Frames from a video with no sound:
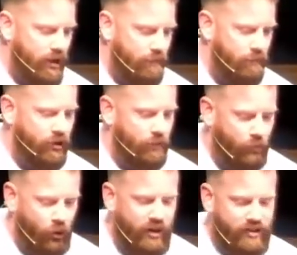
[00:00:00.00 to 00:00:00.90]
But the
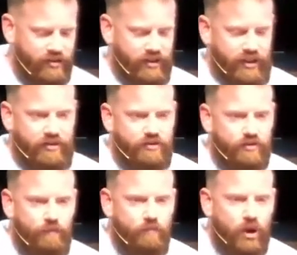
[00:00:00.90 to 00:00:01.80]
point is this
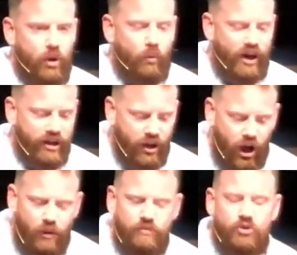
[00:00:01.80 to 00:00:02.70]
when it
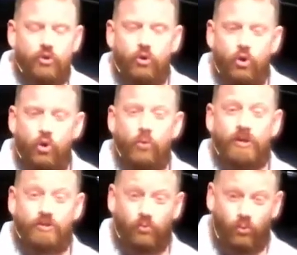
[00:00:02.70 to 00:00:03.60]
comes to who
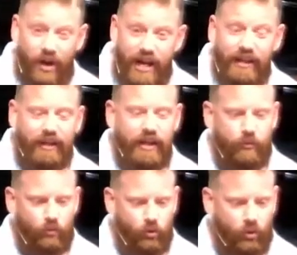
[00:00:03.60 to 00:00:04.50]
is really
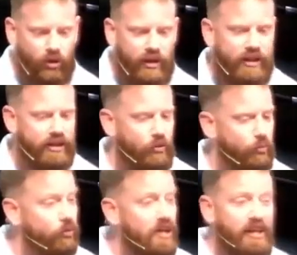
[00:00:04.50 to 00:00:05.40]
ruling, there
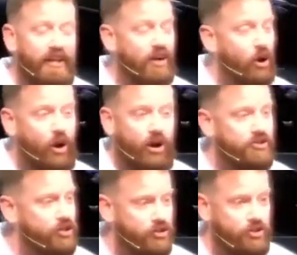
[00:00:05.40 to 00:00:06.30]
really are
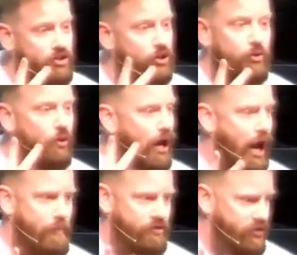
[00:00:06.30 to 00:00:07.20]
just two
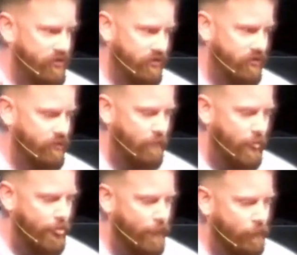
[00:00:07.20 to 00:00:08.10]
options
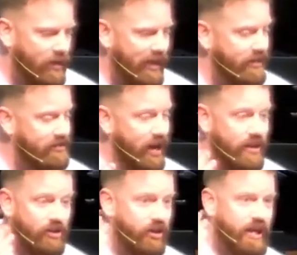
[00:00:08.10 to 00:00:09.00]
it is
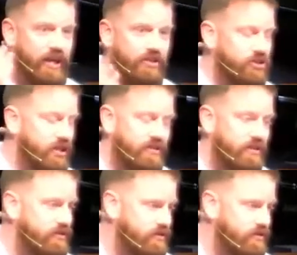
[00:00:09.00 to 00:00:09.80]
either King Jesus